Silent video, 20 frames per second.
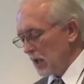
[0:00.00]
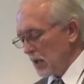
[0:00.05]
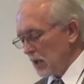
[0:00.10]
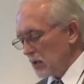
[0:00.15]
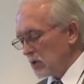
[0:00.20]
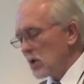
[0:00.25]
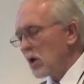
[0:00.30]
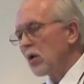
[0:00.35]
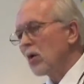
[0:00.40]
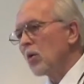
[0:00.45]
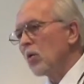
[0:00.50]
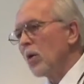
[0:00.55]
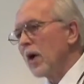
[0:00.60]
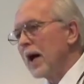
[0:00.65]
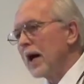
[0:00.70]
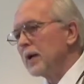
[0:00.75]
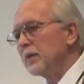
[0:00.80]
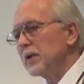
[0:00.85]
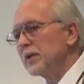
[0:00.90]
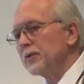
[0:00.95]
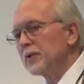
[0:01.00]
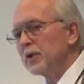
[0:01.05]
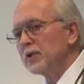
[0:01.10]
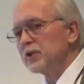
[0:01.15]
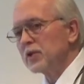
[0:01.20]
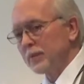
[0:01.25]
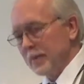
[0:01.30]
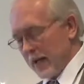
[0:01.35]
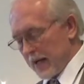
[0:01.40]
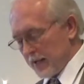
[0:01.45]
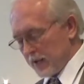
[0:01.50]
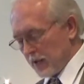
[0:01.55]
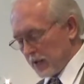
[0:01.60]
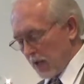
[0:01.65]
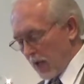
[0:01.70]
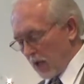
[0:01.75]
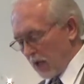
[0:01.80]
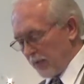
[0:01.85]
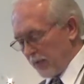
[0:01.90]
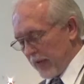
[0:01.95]
So, why refer to
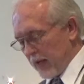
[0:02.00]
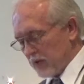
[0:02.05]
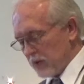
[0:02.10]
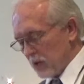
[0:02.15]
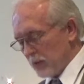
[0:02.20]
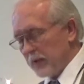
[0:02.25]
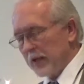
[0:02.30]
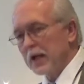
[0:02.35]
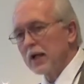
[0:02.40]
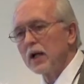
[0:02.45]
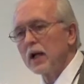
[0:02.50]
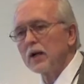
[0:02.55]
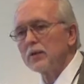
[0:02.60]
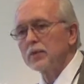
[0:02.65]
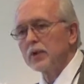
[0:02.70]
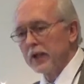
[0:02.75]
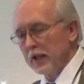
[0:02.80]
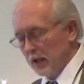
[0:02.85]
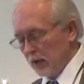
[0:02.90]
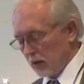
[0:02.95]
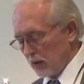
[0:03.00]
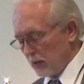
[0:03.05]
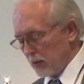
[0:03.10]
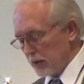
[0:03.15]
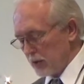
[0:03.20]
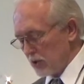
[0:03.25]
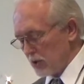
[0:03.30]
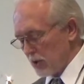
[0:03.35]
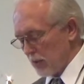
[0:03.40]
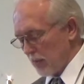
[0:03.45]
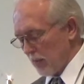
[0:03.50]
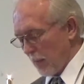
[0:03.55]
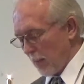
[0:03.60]
myself as a recovering Christian?